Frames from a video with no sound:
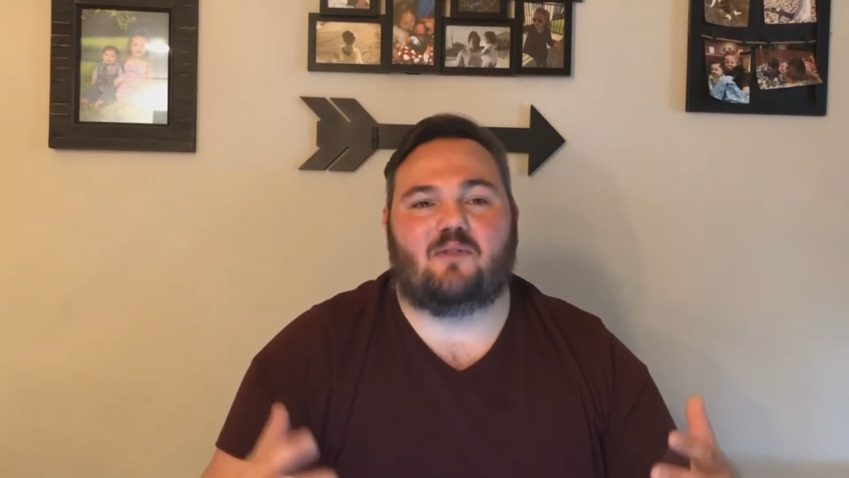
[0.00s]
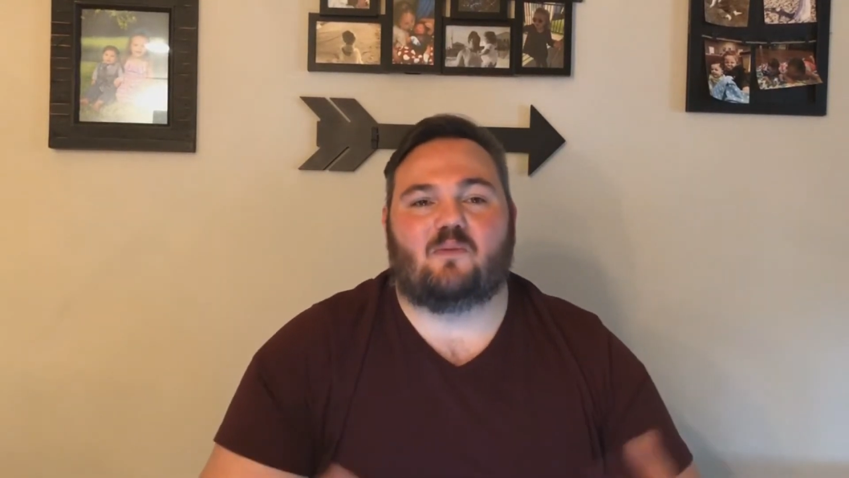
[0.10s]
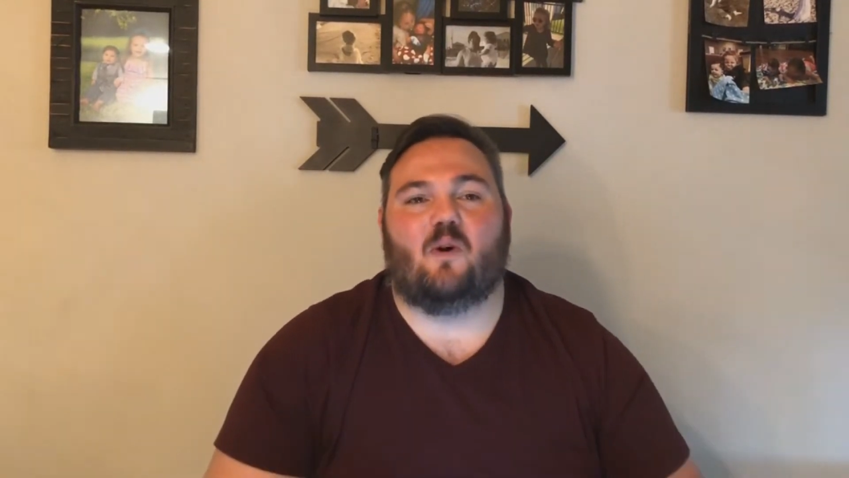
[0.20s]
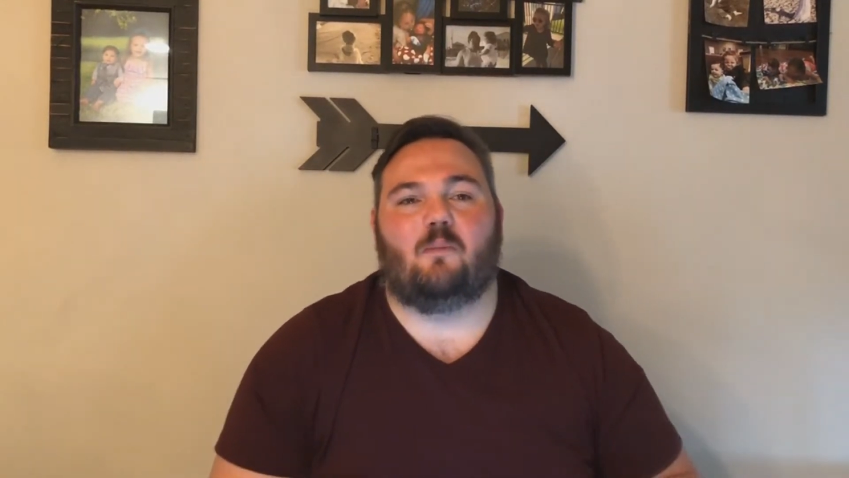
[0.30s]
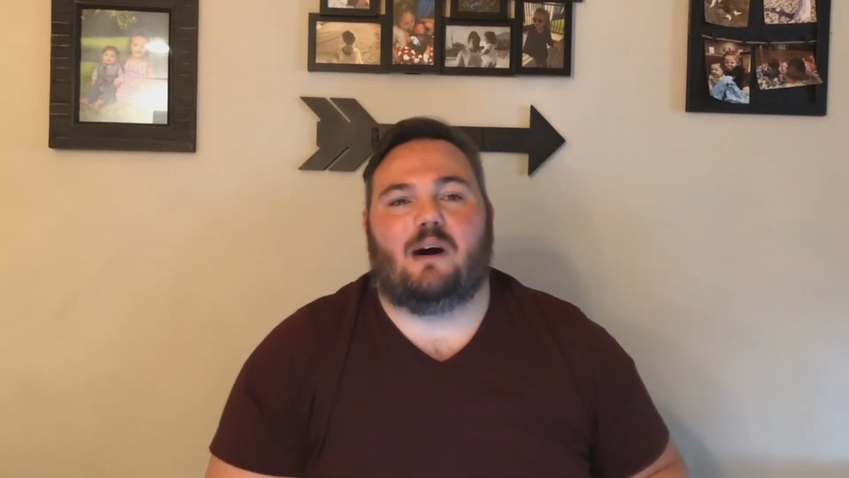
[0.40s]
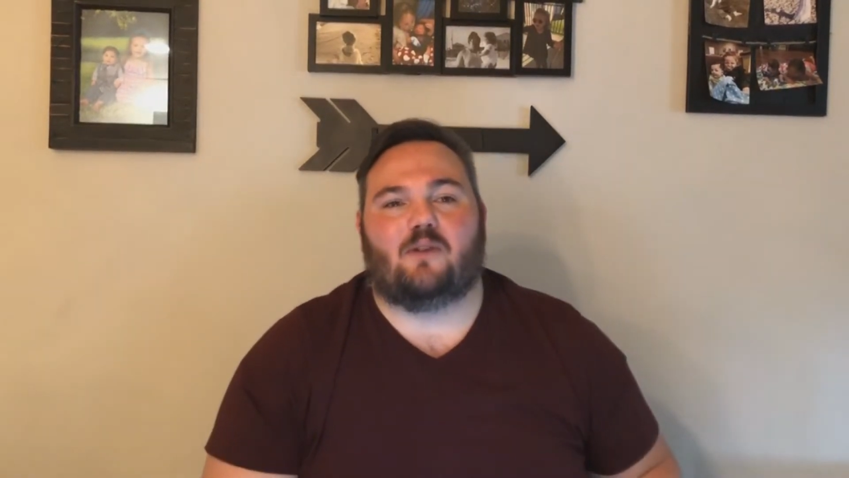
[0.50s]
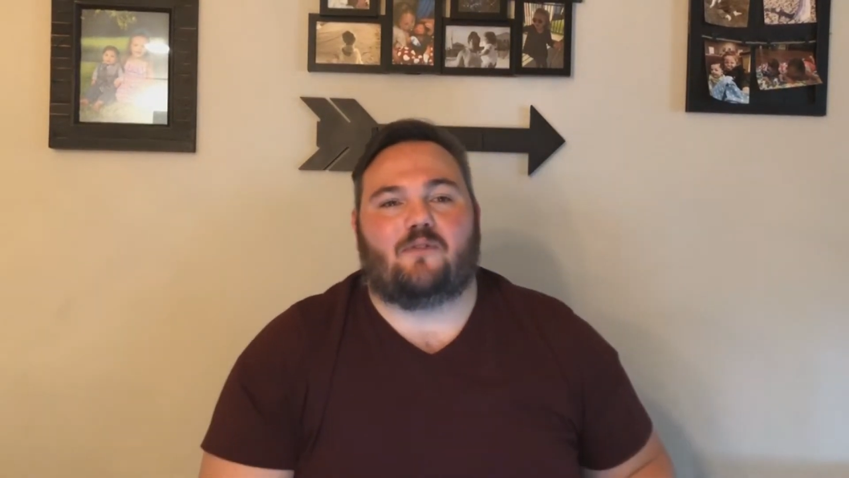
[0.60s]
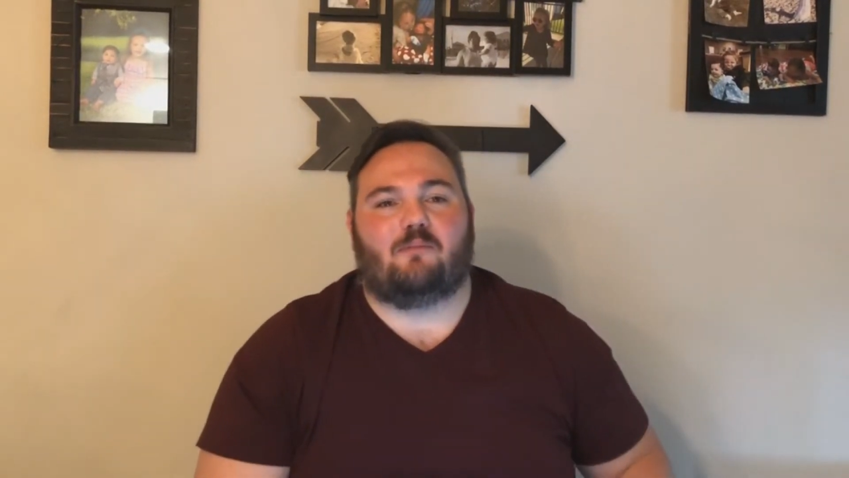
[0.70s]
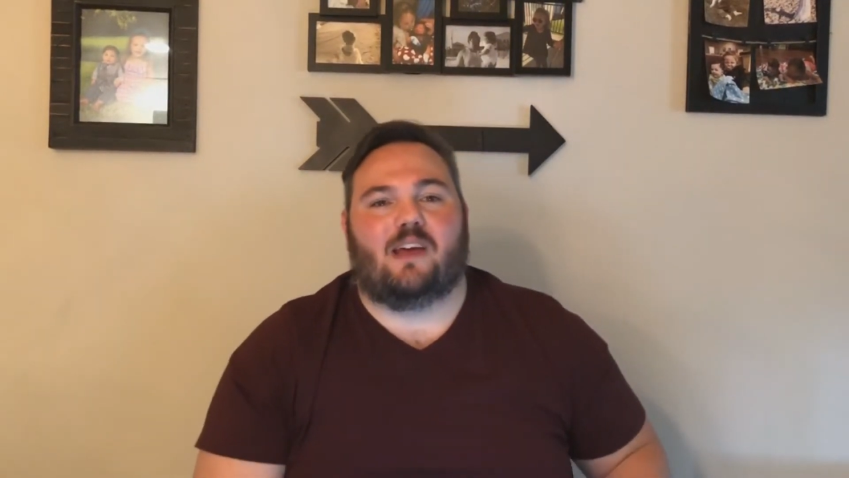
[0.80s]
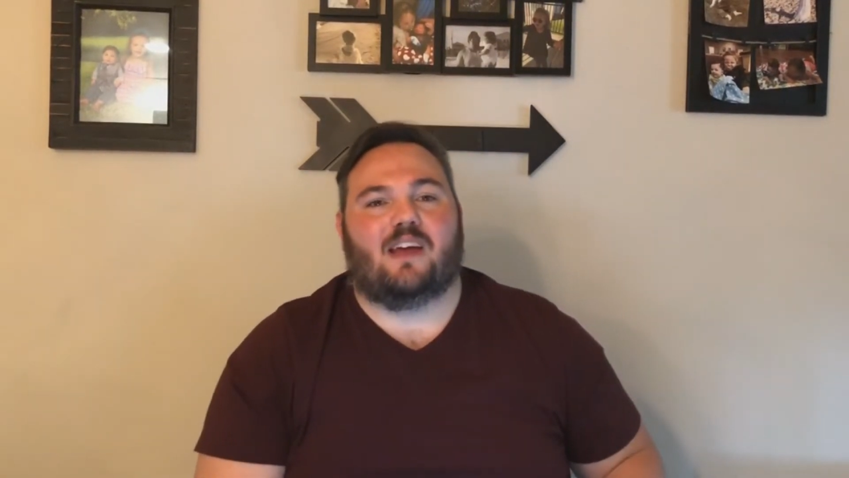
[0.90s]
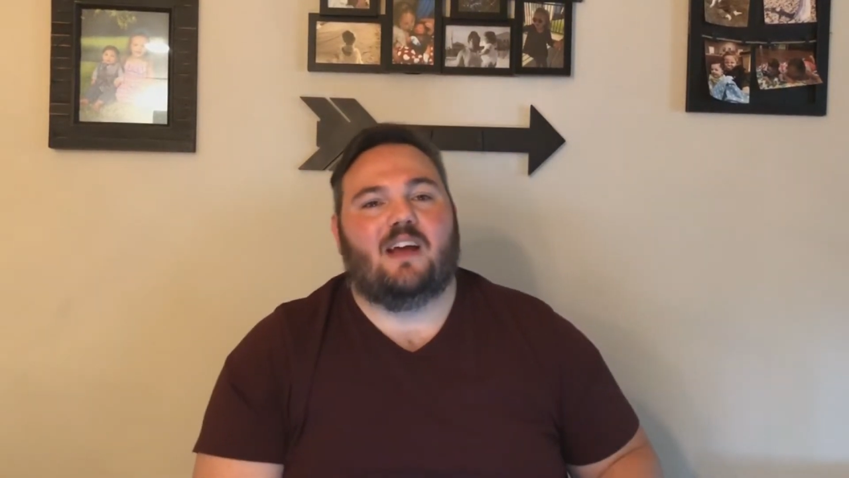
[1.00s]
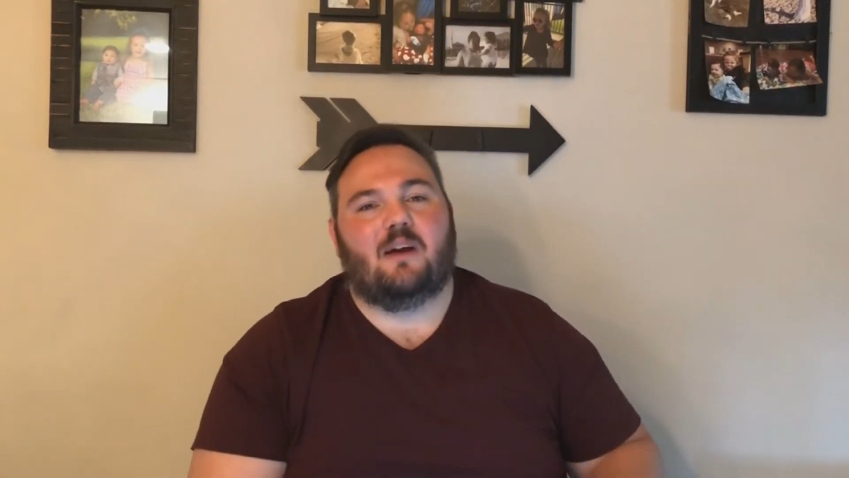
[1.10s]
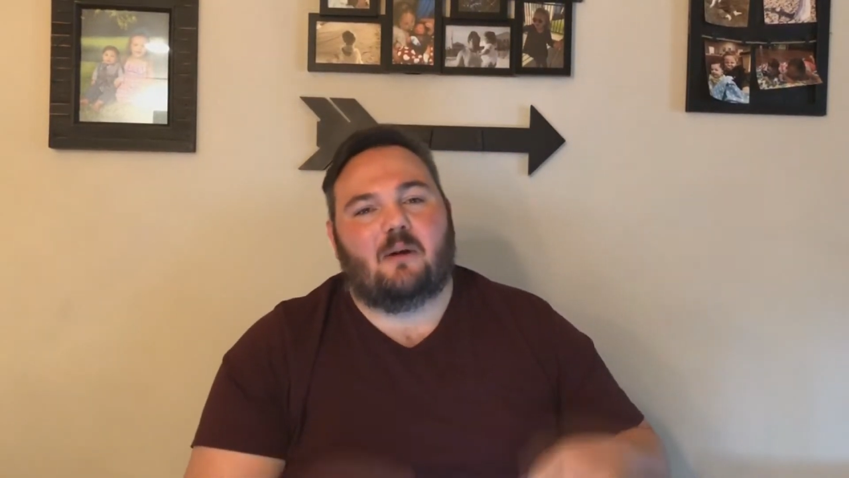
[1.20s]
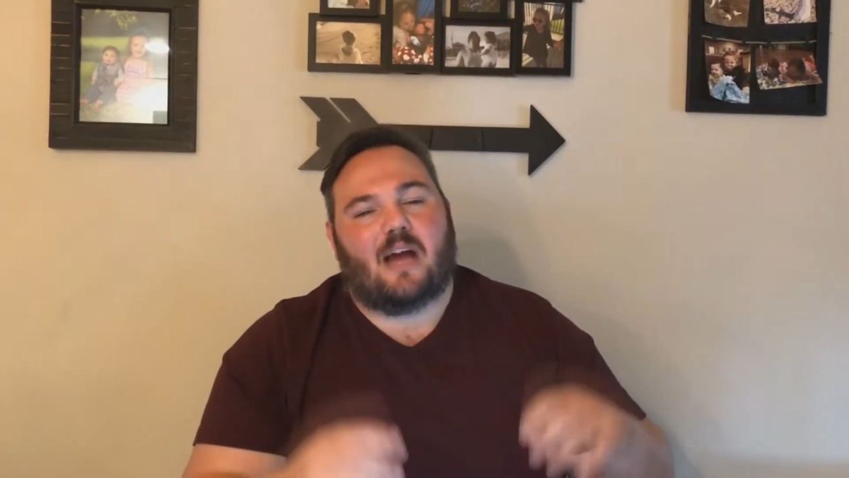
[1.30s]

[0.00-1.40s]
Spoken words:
of a role model for me.